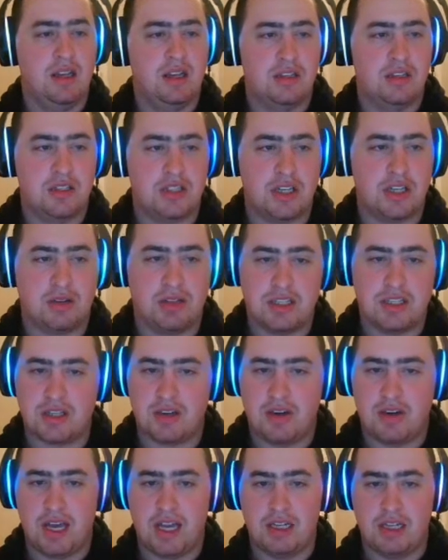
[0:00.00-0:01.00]
So let's
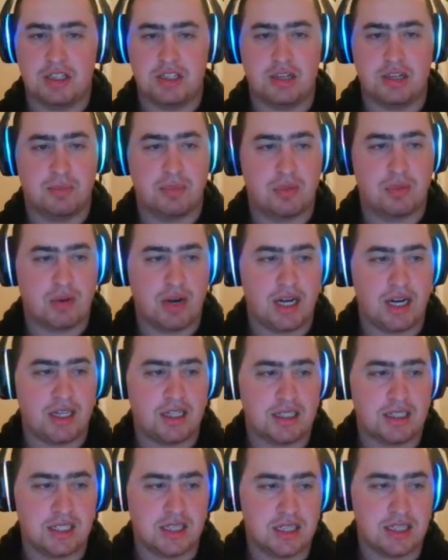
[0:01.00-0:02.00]
go ahead and jump right
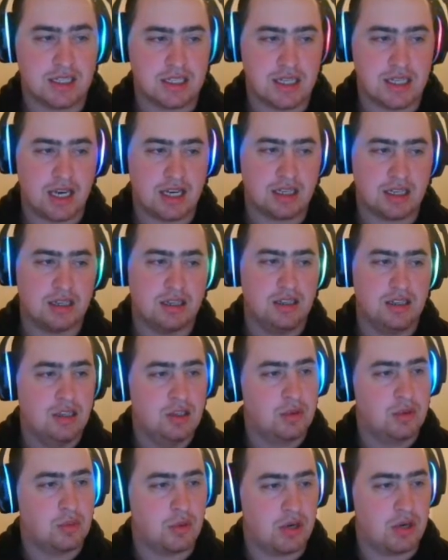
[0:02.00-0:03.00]
into this deck.
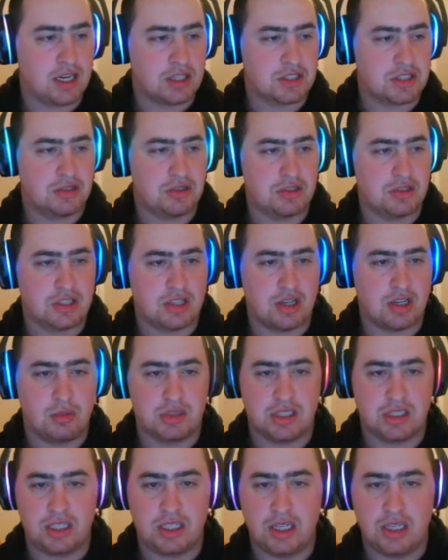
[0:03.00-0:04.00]
We're actually going to start
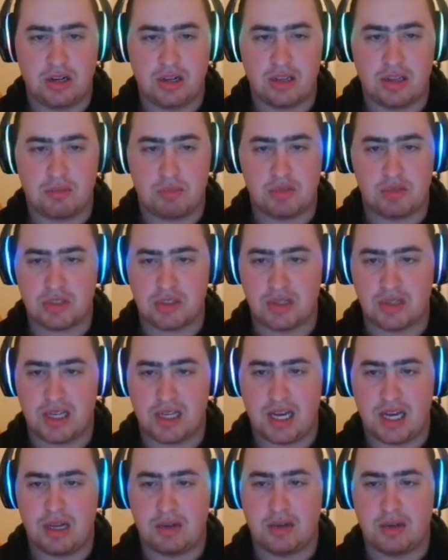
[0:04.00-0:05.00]
with the leader, and then we're just going to
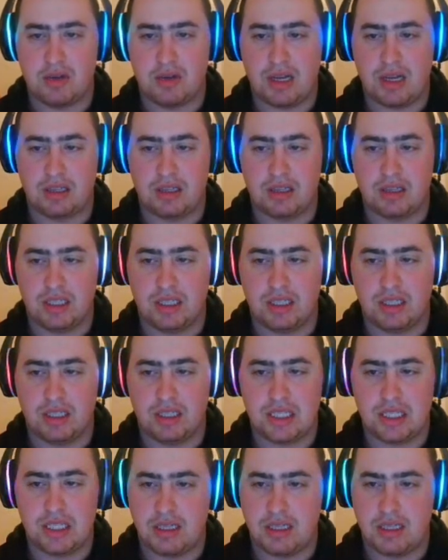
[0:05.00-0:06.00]
kind of go down the
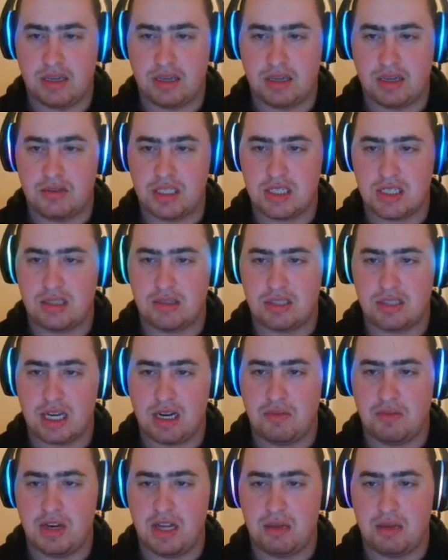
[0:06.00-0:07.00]
list. Now you see there's kind
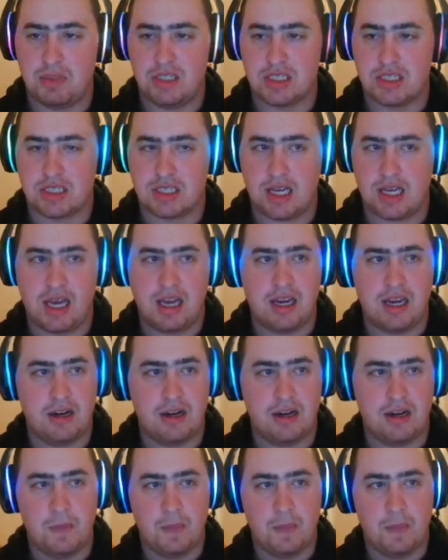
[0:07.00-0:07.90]
of an empty slot here.